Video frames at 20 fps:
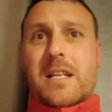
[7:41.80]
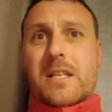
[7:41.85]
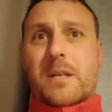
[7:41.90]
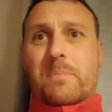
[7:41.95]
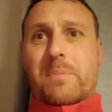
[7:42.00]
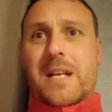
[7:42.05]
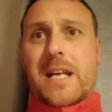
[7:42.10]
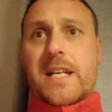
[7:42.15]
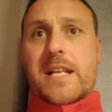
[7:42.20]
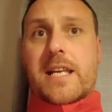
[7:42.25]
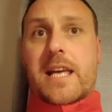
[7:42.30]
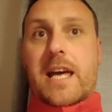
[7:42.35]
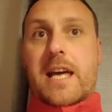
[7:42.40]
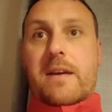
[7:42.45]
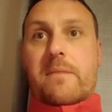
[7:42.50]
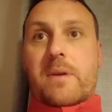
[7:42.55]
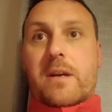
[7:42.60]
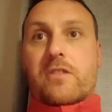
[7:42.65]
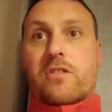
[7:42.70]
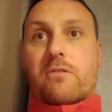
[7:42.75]
They're playing
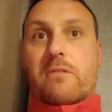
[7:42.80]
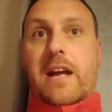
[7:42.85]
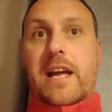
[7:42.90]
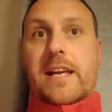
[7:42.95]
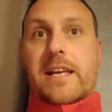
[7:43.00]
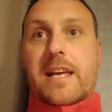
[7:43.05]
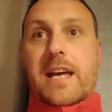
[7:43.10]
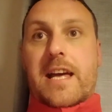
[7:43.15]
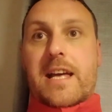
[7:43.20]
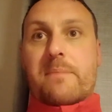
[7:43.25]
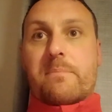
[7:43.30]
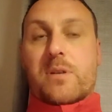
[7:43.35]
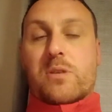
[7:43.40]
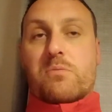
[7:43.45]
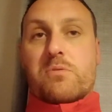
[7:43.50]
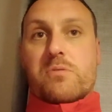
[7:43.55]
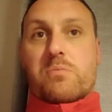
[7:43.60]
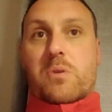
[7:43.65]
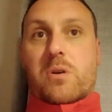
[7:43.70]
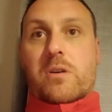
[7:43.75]
a direct game, but
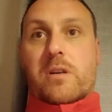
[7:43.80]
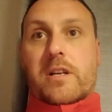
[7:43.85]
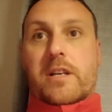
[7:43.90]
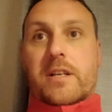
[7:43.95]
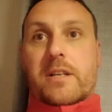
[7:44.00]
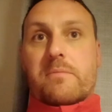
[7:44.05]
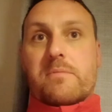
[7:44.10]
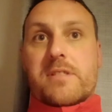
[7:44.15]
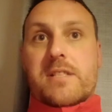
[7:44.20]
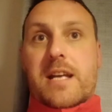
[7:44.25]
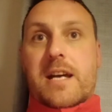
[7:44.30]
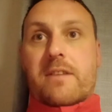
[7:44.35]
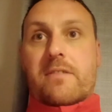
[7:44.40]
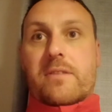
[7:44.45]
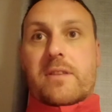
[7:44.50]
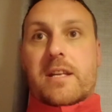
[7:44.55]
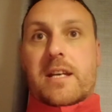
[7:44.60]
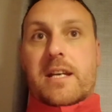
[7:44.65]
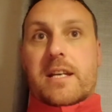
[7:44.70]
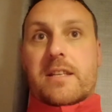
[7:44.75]
it was working. It was
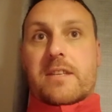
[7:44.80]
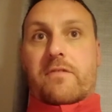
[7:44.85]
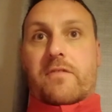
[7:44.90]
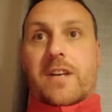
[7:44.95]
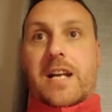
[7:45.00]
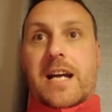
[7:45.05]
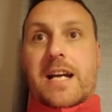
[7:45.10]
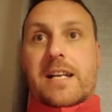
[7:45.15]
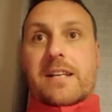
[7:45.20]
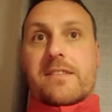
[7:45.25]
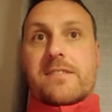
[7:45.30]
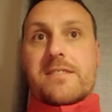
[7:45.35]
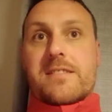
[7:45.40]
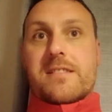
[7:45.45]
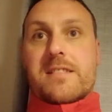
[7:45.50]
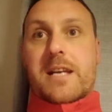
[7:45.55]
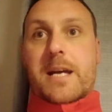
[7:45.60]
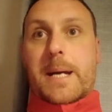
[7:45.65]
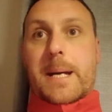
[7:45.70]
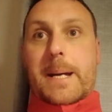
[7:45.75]
down the
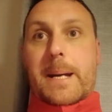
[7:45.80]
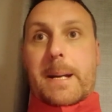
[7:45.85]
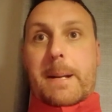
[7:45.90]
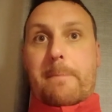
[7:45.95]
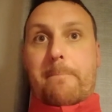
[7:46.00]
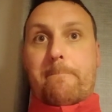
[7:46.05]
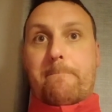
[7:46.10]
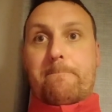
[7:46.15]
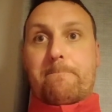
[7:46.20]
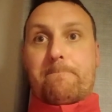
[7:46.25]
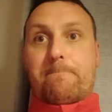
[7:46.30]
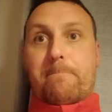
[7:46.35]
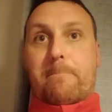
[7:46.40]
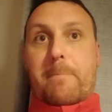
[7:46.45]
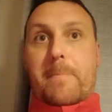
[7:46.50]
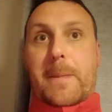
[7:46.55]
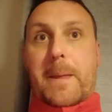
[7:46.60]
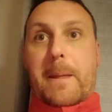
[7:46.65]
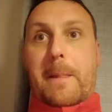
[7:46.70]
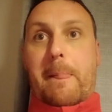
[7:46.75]
flanks
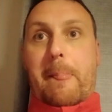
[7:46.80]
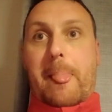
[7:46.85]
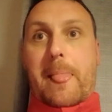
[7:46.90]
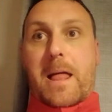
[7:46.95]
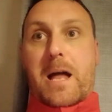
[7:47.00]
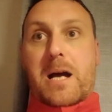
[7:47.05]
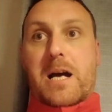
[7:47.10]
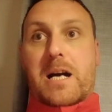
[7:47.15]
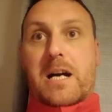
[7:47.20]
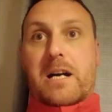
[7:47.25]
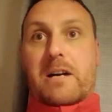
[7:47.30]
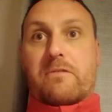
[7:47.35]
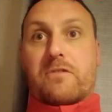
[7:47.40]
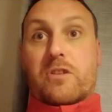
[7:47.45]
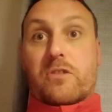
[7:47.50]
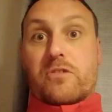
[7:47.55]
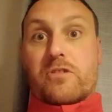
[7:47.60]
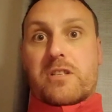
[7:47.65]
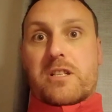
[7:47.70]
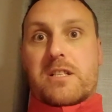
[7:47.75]
of
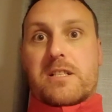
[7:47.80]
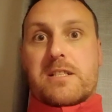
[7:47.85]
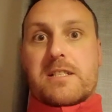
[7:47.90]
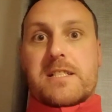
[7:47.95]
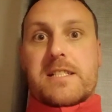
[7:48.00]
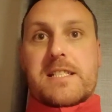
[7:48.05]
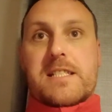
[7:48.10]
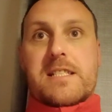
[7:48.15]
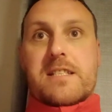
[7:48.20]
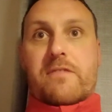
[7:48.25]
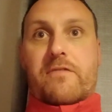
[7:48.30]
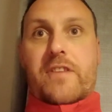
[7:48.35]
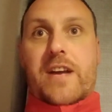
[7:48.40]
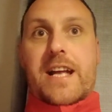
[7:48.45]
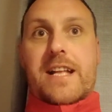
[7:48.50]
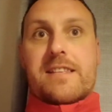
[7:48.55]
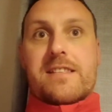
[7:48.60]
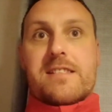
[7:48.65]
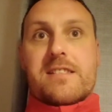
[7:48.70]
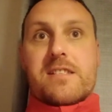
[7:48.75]
Dundalk's
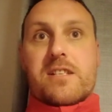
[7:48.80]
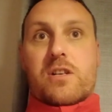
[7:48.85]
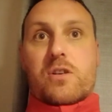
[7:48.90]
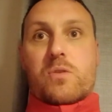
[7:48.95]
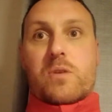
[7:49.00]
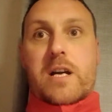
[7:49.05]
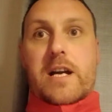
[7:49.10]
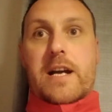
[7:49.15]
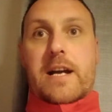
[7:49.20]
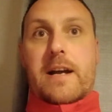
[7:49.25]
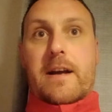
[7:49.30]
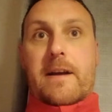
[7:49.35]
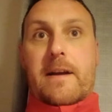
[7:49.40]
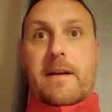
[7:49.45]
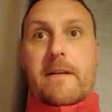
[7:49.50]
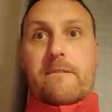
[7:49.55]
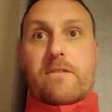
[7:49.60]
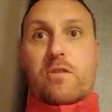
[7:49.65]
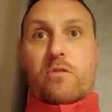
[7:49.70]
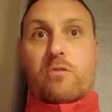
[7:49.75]
defence. So
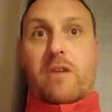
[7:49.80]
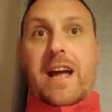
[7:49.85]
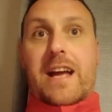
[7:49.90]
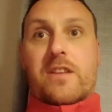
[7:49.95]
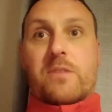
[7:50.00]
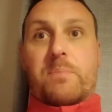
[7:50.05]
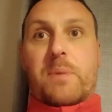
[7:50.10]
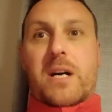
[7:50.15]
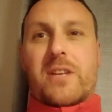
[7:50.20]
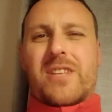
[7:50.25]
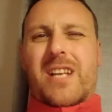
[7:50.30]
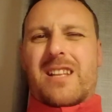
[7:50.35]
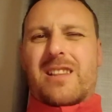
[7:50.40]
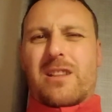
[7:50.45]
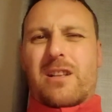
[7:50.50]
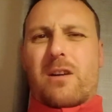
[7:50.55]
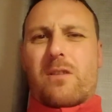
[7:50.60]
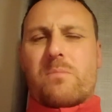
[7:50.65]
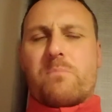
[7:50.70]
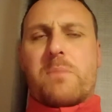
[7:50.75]
direct ball, not
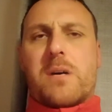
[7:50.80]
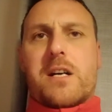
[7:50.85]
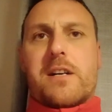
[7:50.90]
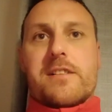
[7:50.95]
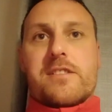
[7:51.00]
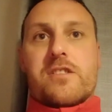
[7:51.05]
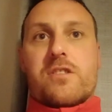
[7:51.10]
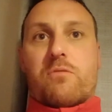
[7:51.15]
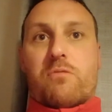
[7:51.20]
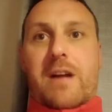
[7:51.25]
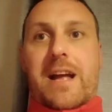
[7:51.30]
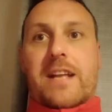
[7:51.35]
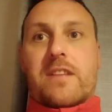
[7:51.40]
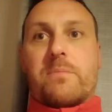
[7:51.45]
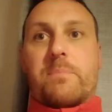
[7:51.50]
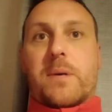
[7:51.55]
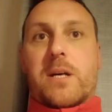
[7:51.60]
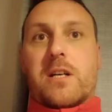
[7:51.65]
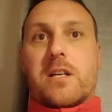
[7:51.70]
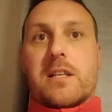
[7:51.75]
long balls,
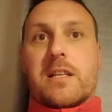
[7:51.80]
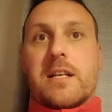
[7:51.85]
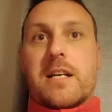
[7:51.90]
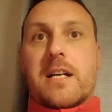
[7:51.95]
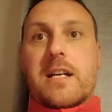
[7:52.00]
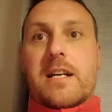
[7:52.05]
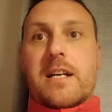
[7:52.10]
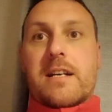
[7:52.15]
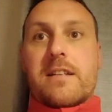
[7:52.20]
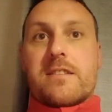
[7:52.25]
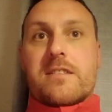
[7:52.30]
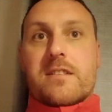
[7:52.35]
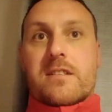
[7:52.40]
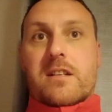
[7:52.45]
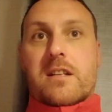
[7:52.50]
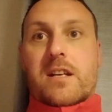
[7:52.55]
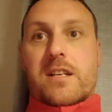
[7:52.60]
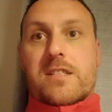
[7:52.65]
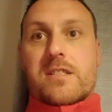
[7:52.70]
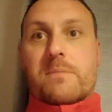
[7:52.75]
direct ball to
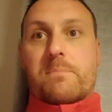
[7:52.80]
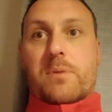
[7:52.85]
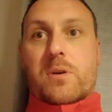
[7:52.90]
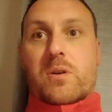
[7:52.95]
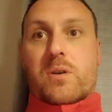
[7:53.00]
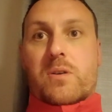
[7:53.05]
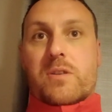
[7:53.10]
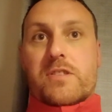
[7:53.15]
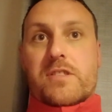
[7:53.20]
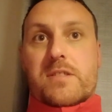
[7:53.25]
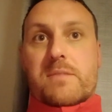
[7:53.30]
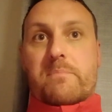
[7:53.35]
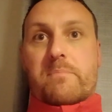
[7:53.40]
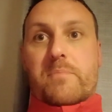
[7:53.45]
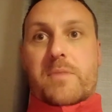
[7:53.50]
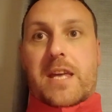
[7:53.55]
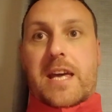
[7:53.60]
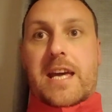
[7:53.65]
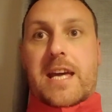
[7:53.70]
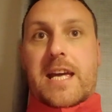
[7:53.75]
the likes of Burns
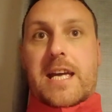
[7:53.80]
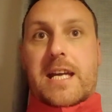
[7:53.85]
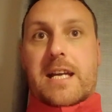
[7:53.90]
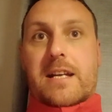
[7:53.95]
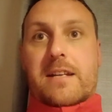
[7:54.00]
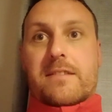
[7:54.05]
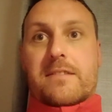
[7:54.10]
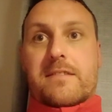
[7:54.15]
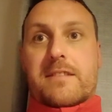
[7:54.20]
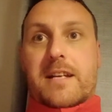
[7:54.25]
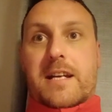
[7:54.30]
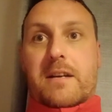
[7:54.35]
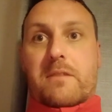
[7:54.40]
and King and